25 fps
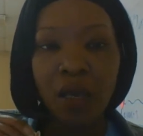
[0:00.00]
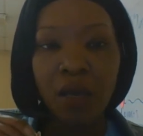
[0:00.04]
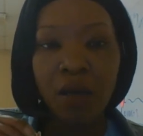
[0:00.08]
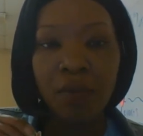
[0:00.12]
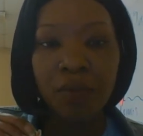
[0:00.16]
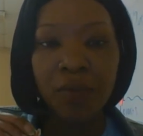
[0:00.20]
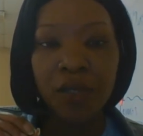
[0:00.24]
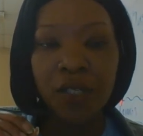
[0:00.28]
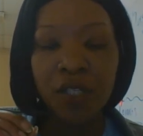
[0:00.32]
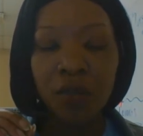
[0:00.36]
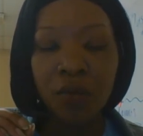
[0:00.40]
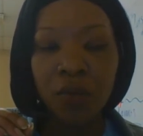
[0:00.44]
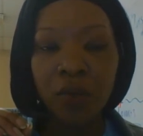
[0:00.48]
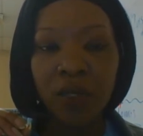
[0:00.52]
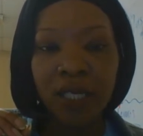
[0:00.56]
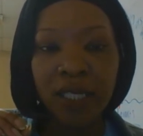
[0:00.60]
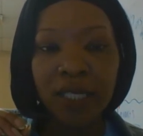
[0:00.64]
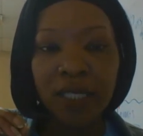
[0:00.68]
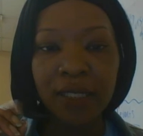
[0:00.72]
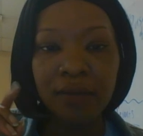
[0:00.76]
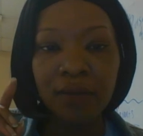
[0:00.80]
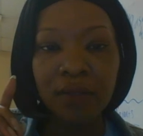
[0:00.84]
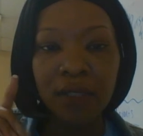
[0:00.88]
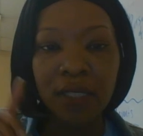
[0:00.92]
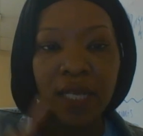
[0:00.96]

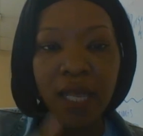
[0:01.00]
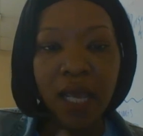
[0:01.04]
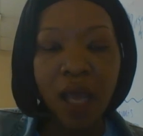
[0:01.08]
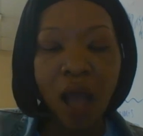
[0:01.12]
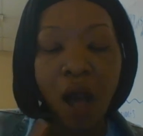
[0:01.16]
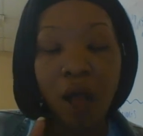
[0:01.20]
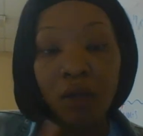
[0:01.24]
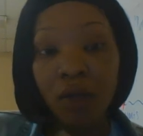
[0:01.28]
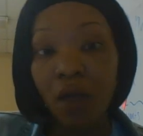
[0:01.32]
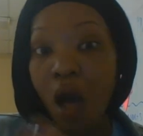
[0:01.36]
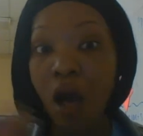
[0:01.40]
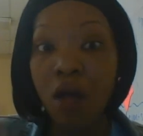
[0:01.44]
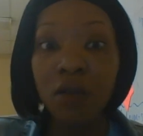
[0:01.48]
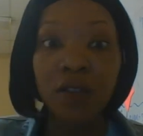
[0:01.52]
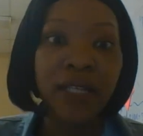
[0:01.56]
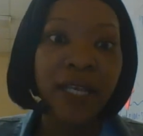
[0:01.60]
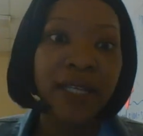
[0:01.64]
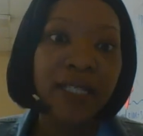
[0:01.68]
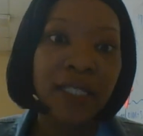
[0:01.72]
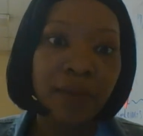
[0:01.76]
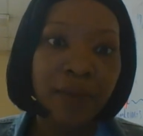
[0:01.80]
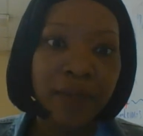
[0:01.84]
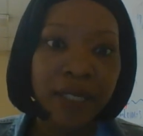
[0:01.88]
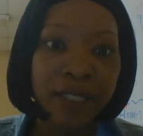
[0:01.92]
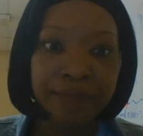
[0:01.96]
between all
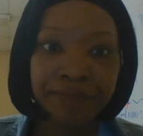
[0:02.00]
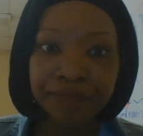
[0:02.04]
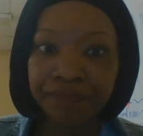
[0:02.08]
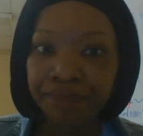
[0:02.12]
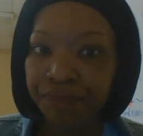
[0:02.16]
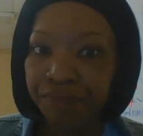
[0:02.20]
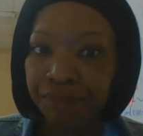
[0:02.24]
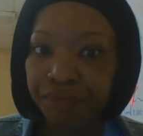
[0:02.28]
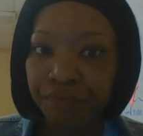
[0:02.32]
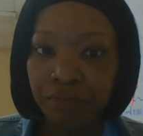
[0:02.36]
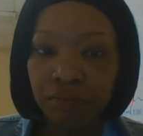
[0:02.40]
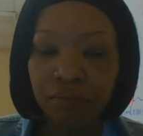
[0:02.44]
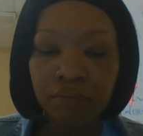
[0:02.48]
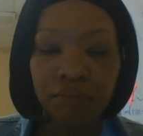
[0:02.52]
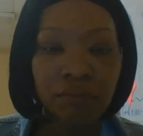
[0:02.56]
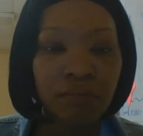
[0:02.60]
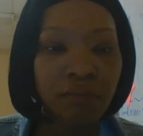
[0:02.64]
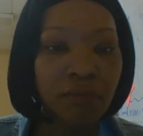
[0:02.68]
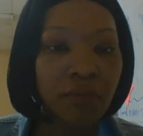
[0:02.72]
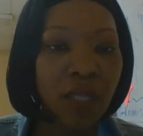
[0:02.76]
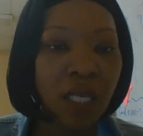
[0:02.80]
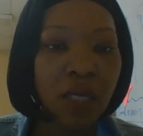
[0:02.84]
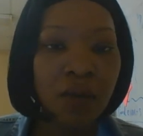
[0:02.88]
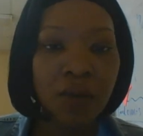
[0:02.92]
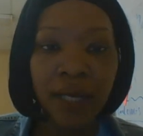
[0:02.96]
next week.
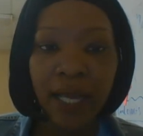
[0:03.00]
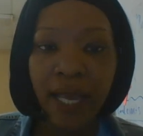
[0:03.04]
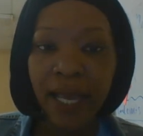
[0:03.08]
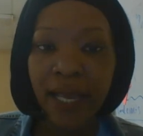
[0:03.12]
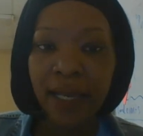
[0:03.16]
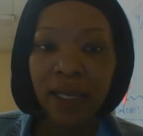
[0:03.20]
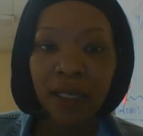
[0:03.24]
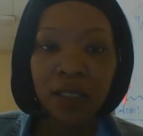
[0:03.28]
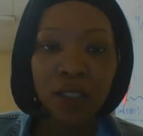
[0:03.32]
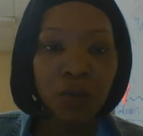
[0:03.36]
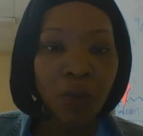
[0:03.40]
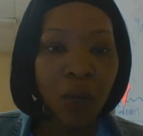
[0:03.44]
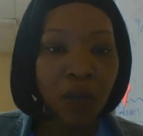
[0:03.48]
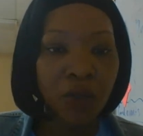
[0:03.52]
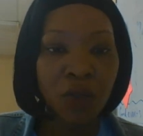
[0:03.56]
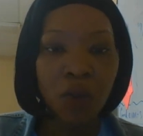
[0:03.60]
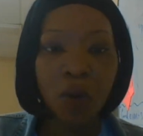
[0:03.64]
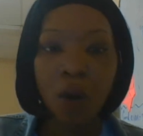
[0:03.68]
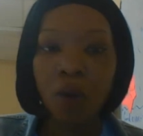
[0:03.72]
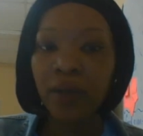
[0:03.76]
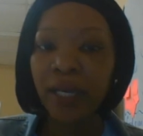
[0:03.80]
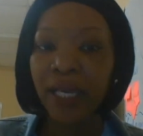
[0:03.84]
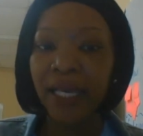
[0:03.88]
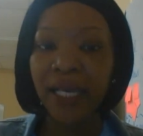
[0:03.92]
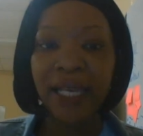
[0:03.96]
Okay, you
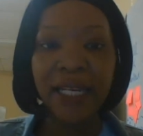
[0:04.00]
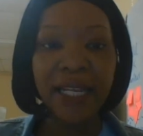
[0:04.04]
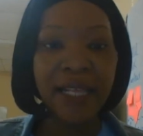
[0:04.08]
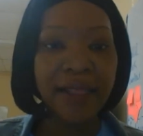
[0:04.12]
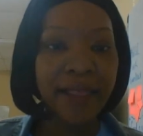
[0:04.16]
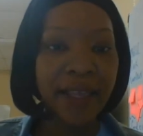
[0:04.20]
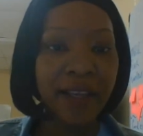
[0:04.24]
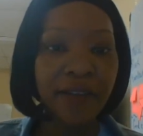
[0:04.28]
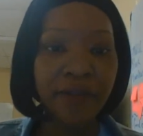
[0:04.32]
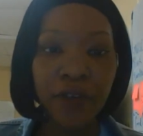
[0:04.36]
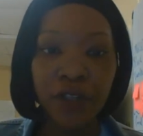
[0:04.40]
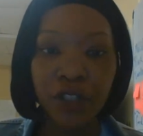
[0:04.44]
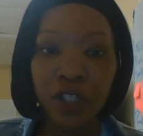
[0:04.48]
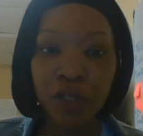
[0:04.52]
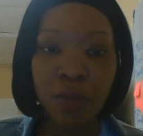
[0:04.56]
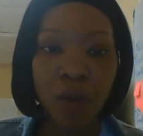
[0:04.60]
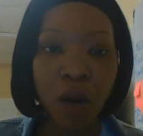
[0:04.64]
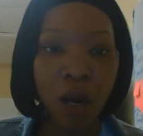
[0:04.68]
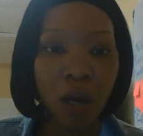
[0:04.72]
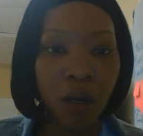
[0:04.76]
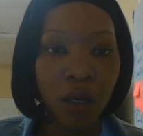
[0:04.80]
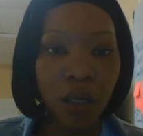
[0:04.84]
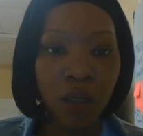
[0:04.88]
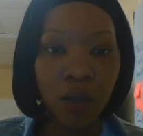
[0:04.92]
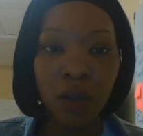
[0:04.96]
won't get anything for
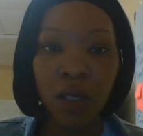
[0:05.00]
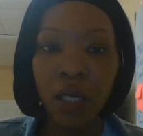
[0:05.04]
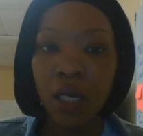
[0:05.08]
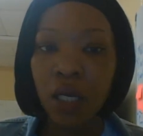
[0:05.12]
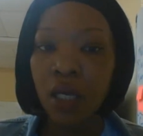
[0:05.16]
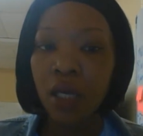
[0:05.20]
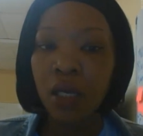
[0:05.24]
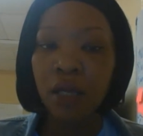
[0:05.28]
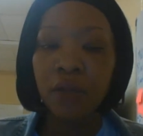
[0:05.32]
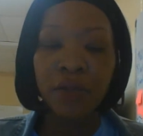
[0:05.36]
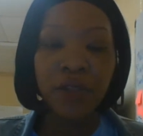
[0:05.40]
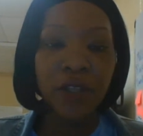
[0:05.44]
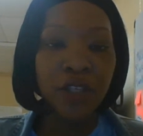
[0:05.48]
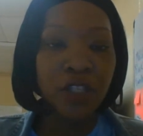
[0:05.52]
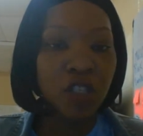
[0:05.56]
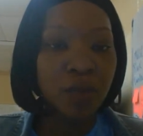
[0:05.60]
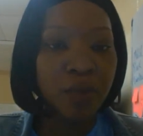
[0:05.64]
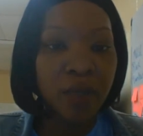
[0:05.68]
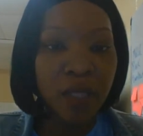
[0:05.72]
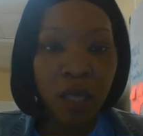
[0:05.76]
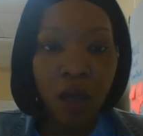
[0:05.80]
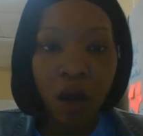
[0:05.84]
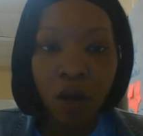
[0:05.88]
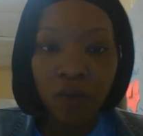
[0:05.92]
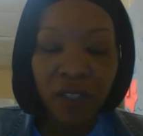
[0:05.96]
tomorrow. This will
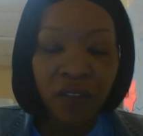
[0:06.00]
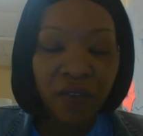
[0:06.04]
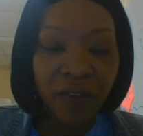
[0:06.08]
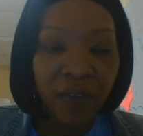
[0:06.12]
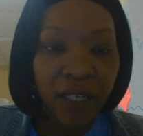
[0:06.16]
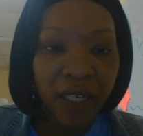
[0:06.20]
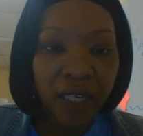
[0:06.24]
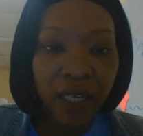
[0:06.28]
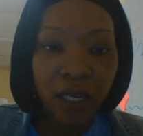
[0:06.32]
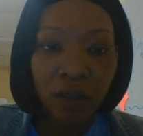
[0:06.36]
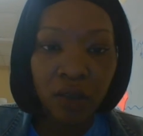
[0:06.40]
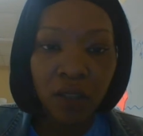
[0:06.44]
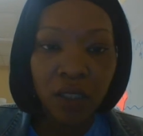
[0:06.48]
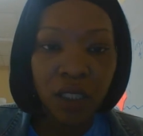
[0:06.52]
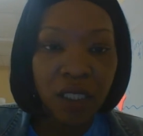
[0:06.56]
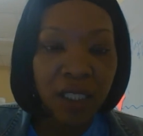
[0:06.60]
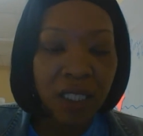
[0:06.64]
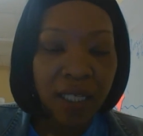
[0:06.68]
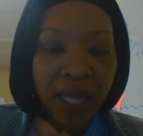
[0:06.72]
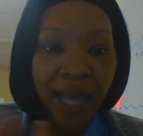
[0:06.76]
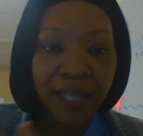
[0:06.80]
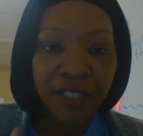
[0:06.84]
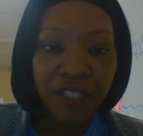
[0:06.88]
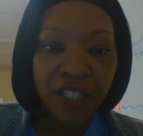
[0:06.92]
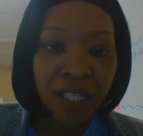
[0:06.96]
be the only video you need to
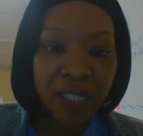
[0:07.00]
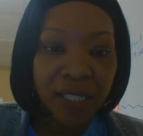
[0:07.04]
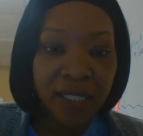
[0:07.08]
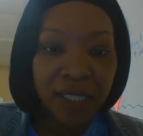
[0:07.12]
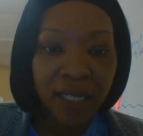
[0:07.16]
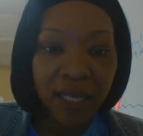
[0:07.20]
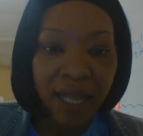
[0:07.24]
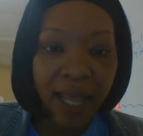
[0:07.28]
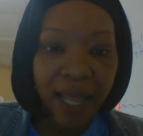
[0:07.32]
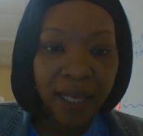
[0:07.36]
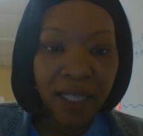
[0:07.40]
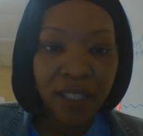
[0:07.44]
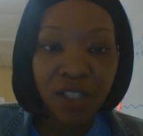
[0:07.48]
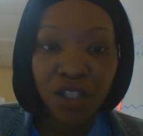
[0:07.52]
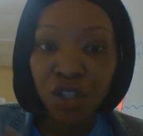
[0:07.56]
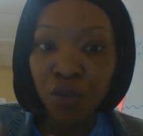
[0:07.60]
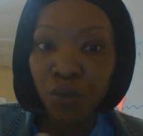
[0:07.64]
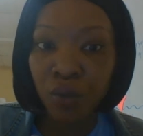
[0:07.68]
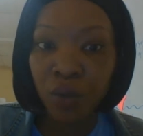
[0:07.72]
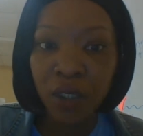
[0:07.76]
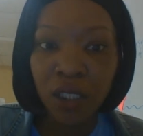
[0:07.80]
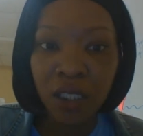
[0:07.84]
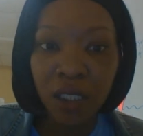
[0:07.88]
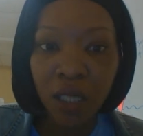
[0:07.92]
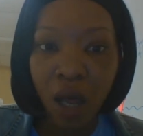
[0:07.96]
digest today because
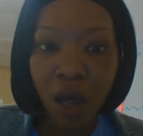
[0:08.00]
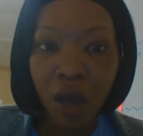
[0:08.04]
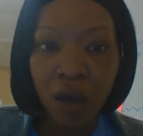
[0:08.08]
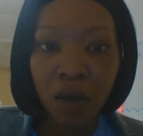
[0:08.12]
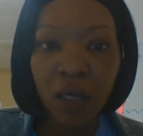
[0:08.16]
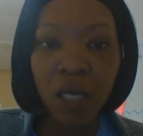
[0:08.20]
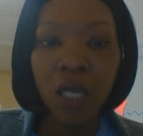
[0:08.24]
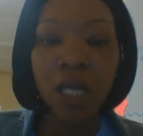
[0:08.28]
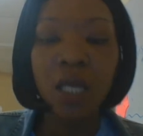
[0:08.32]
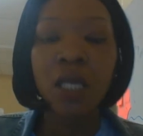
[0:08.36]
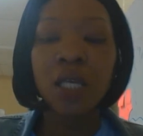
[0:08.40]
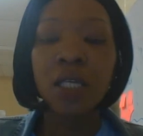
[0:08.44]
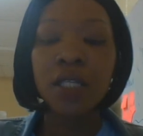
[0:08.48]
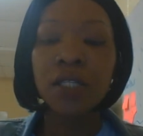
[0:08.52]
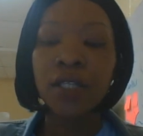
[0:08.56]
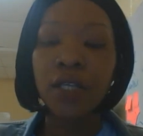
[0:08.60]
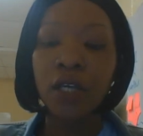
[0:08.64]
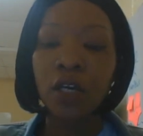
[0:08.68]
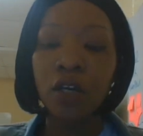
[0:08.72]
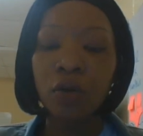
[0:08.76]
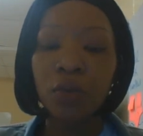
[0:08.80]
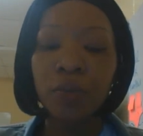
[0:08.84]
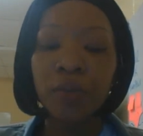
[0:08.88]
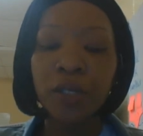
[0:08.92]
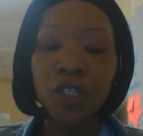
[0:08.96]
it's really long.
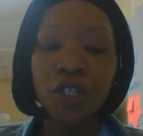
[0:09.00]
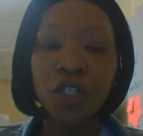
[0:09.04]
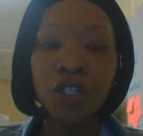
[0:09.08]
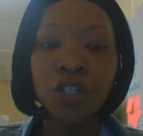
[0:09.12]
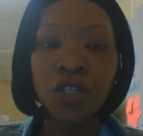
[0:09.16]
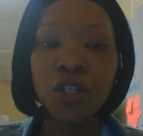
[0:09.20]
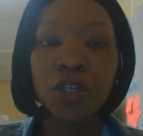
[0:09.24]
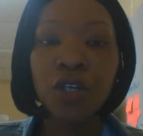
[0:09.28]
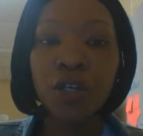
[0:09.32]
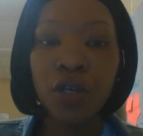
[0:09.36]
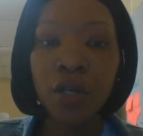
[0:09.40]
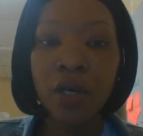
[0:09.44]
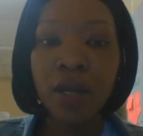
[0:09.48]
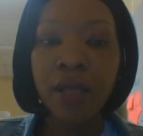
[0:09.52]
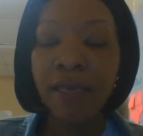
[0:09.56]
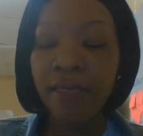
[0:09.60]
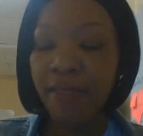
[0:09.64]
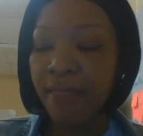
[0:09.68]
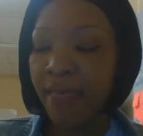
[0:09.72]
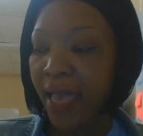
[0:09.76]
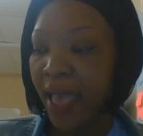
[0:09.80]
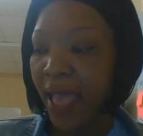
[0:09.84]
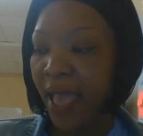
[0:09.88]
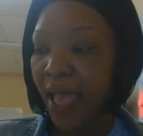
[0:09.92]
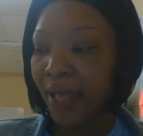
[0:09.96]
So be sure
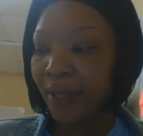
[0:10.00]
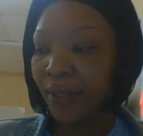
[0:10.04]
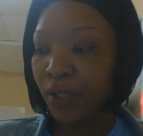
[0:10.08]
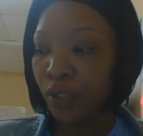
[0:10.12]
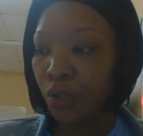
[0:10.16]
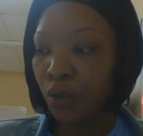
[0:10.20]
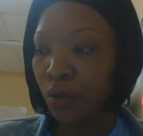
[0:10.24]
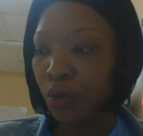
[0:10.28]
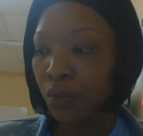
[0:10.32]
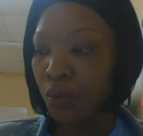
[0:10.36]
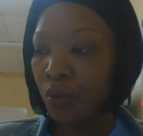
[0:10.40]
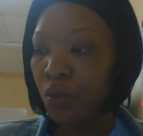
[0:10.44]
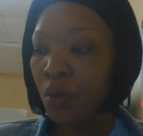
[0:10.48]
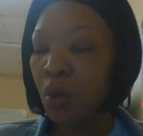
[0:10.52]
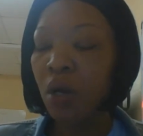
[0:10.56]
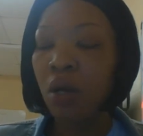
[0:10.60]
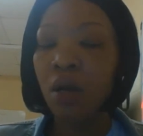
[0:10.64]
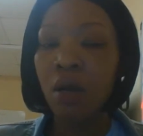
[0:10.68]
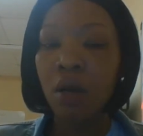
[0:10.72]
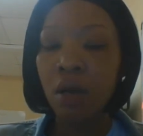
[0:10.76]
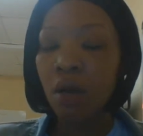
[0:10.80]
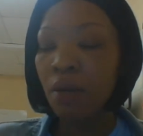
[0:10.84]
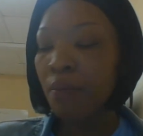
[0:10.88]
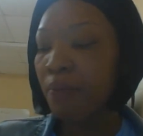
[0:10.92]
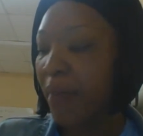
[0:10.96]
that you
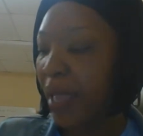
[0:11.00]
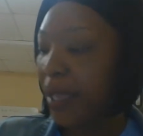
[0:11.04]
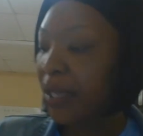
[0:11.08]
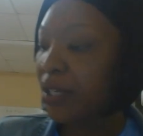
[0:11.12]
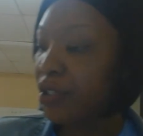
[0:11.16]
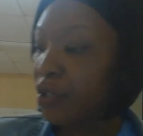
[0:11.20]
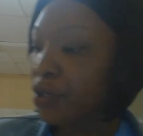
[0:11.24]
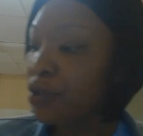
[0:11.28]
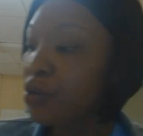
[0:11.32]
make sure